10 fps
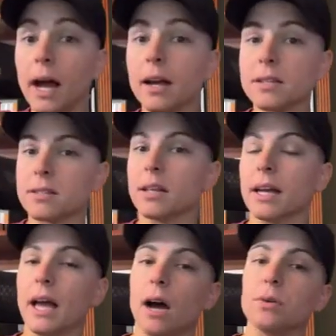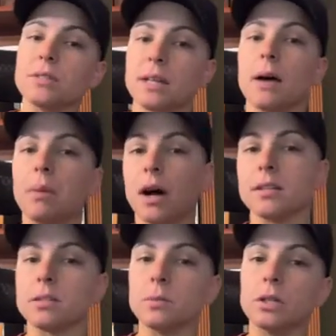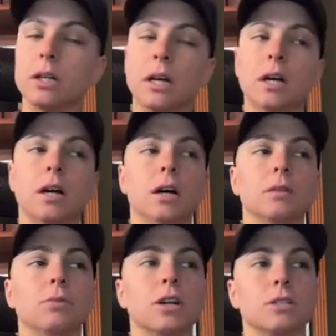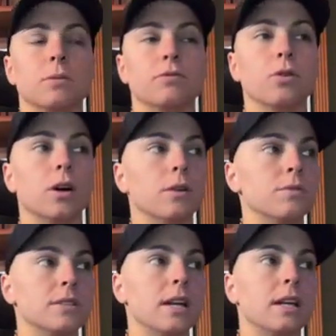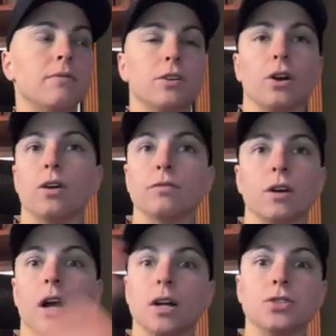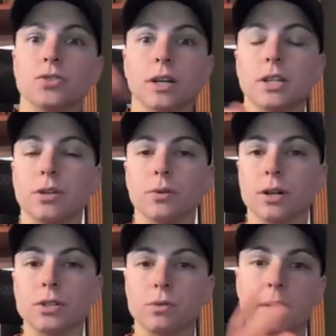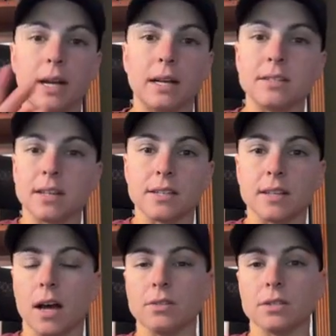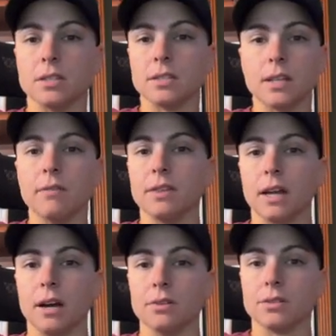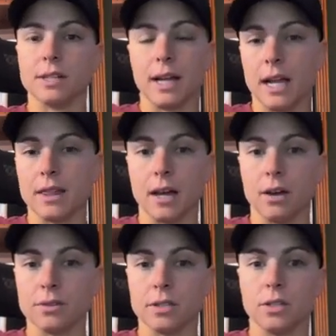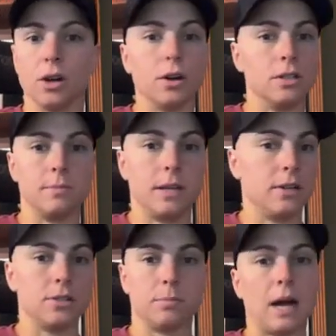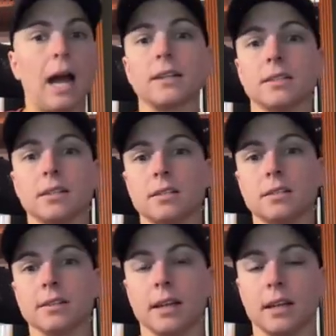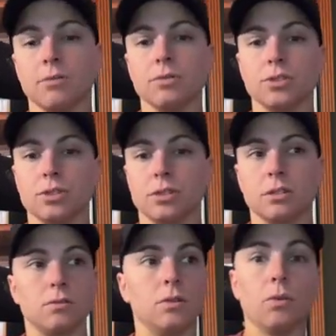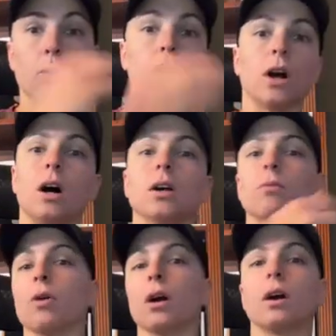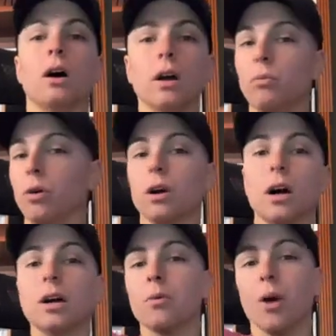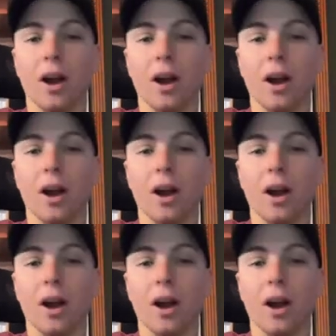X, like that possible. Whereas before it was like, if you're over 100, you were swimming 6,000, 7,000, 8,000 yards, meters practice. Like it was just work on work.